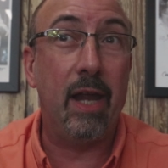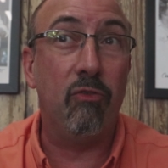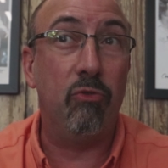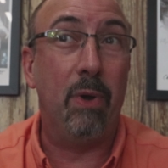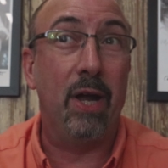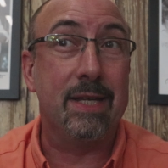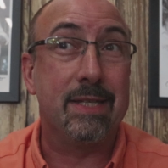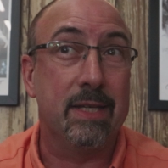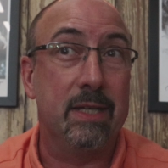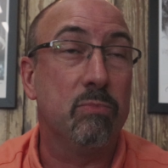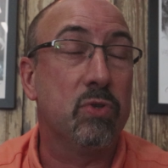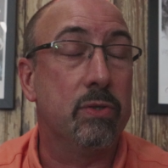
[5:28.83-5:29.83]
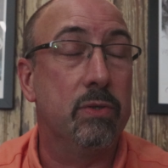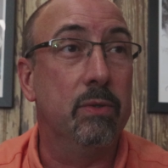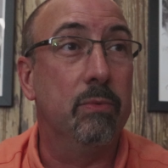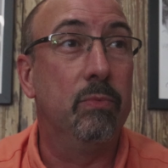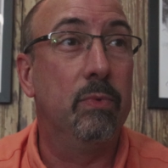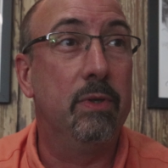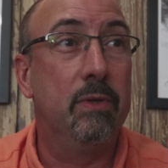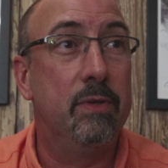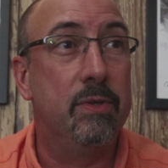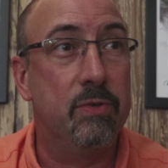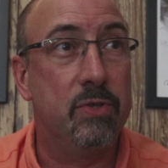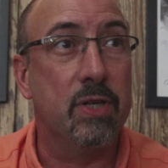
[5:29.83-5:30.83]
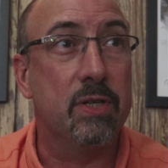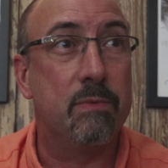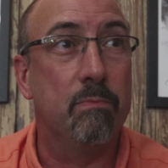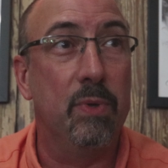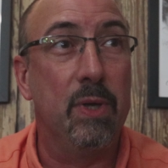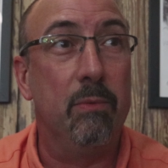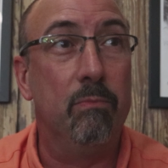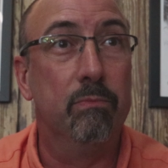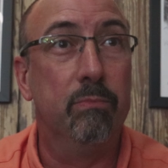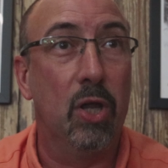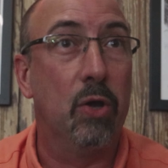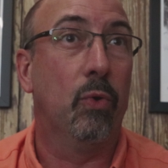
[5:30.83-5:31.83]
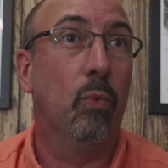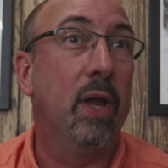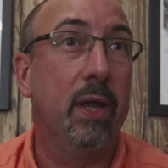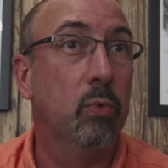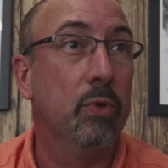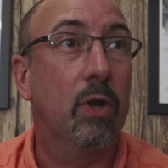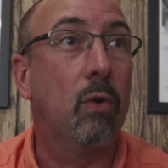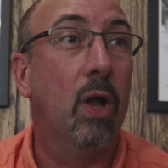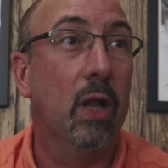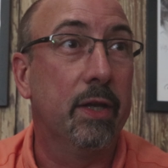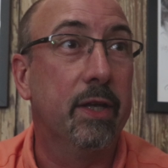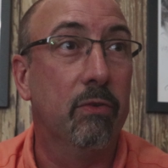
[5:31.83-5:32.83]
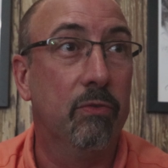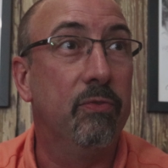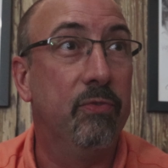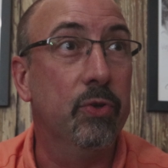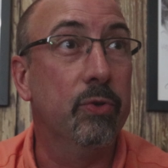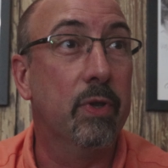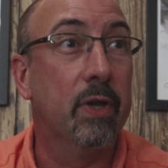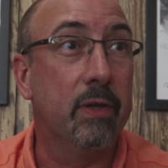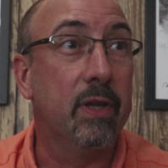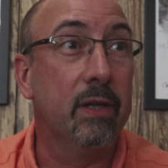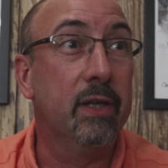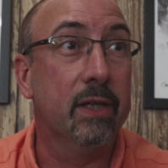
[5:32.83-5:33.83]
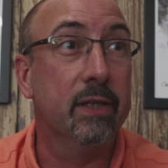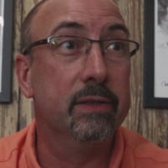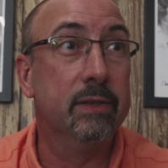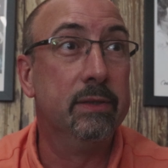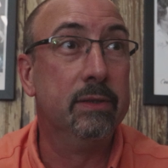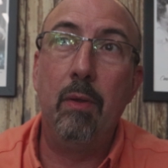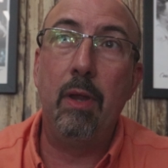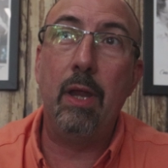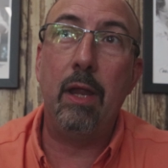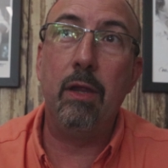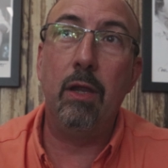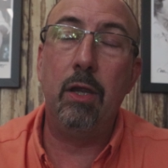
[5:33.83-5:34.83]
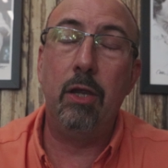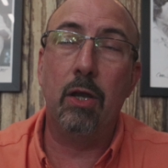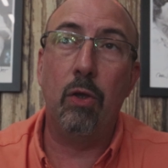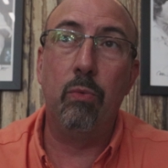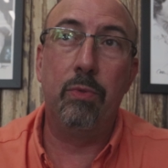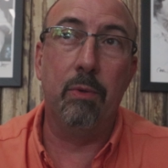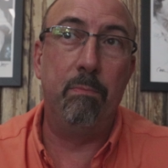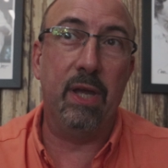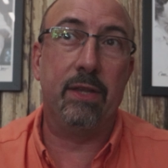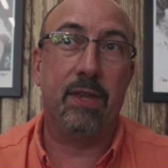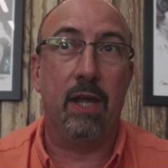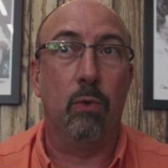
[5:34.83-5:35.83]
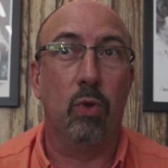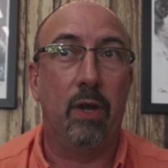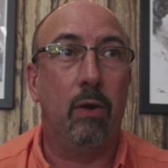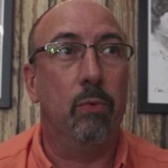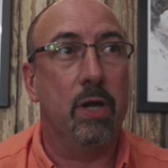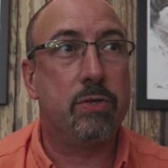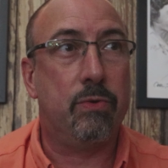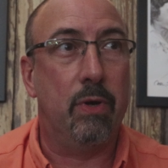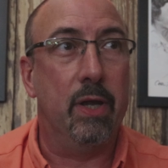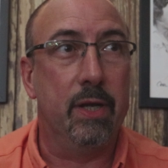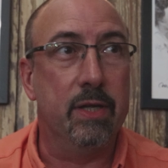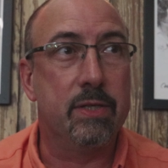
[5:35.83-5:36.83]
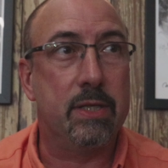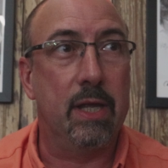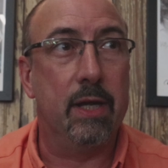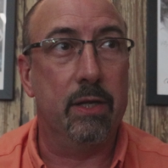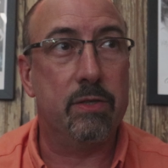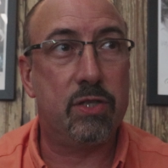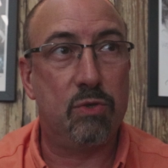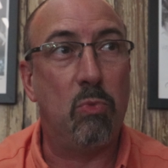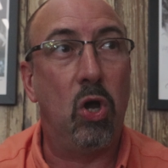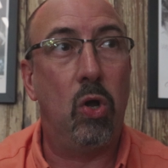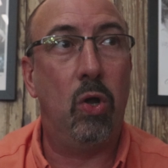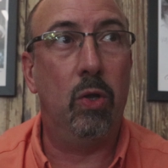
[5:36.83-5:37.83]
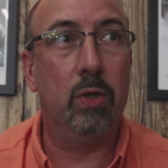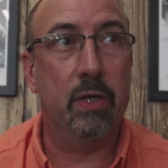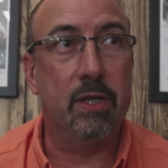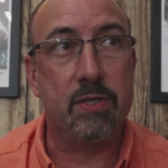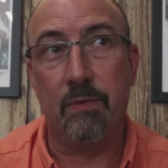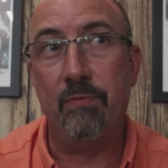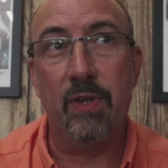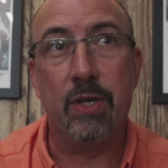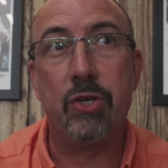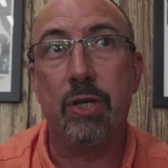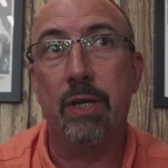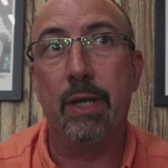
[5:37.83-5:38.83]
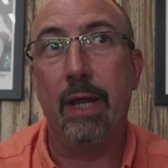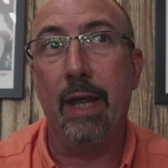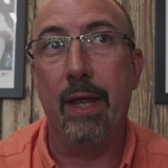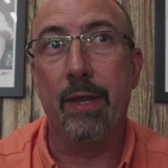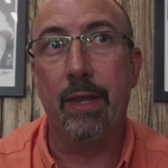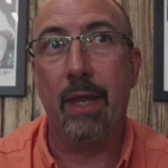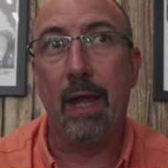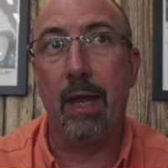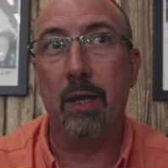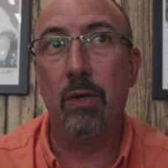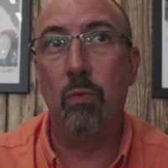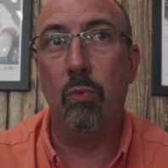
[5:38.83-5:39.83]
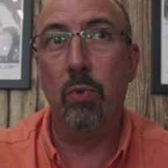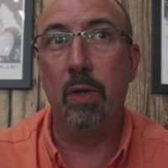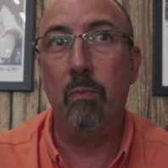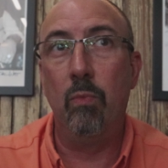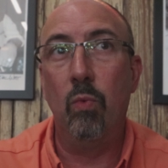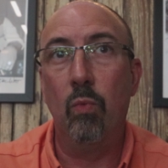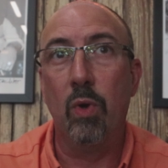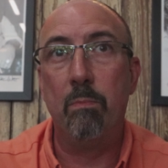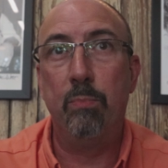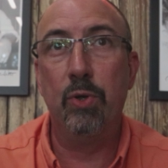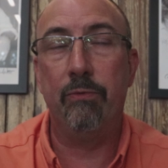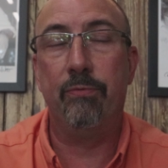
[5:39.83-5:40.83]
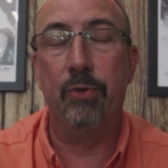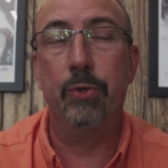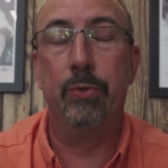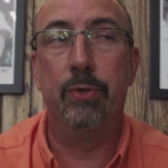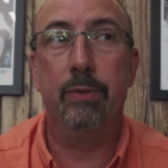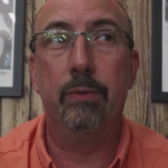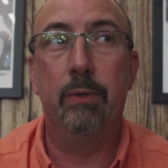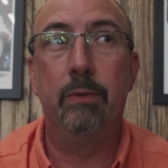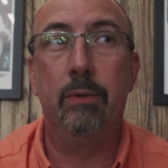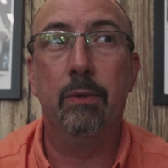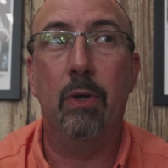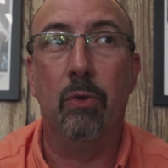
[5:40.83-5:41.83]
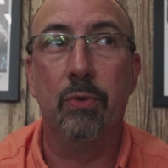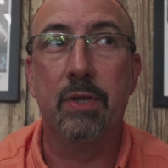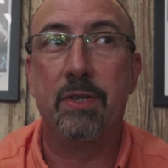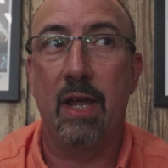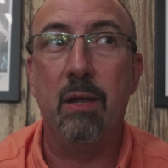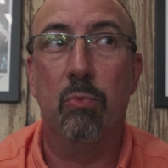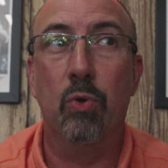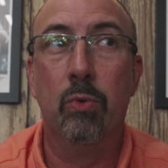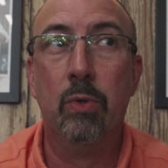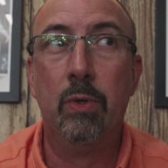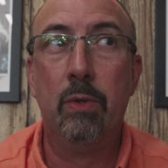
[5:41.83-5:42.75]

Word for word: everybody seems to just be blown away with the quality of the food that they get. You know, the big thing with our restaurant is that it's small, it's efficient, and that we put food on the table